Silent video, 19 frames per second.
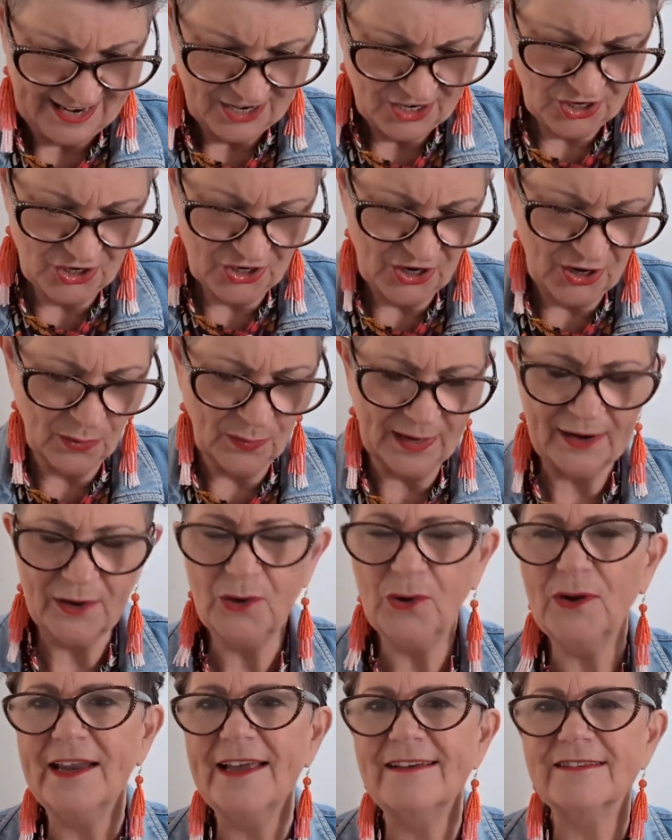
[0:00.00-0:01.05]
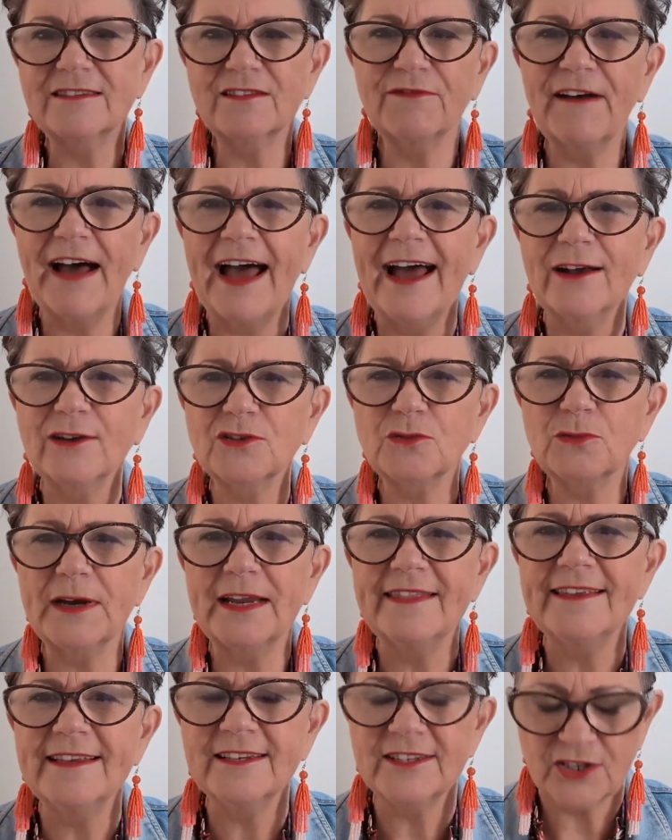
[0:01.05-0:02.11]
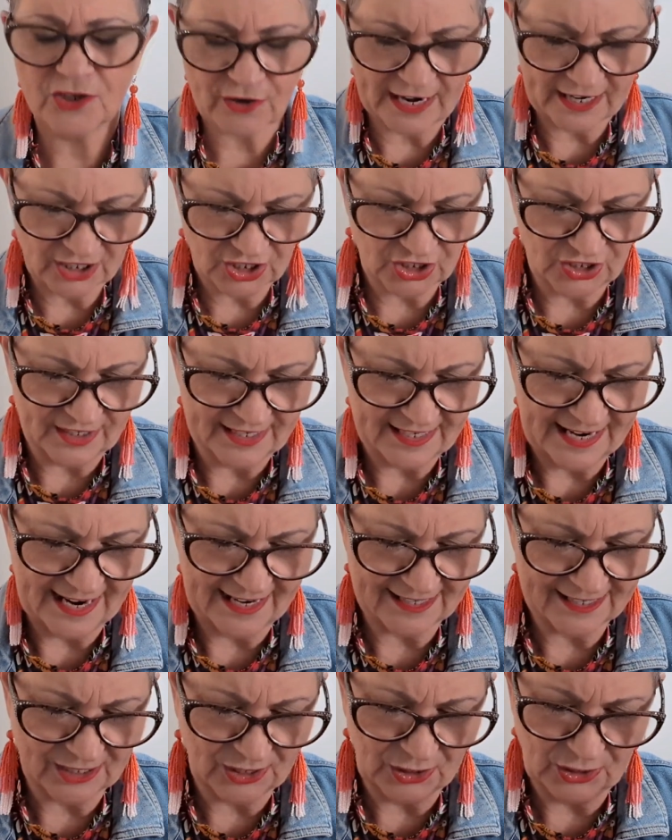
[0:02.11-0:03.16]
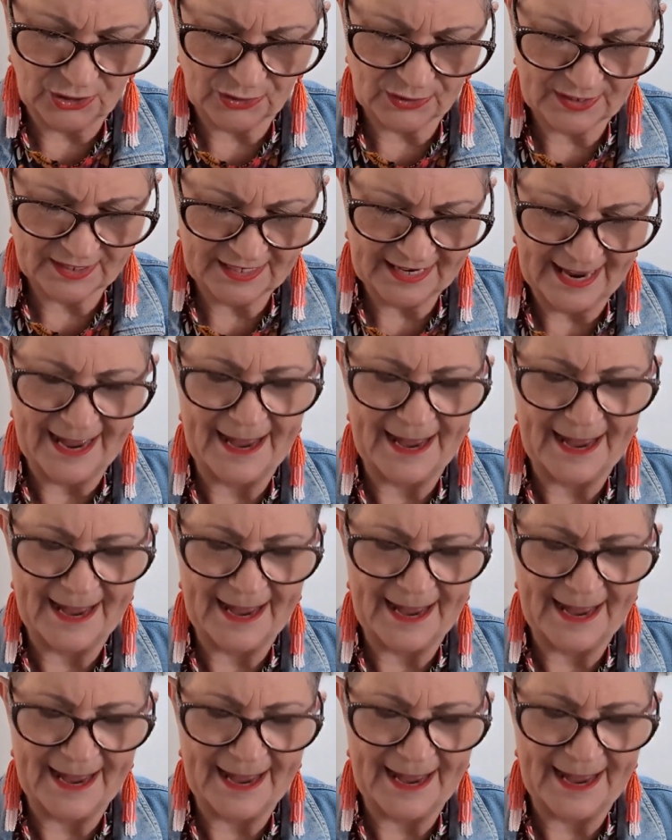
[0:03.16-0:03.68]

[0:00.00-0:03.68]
You know, well, all else fails, read the instructions, us girls.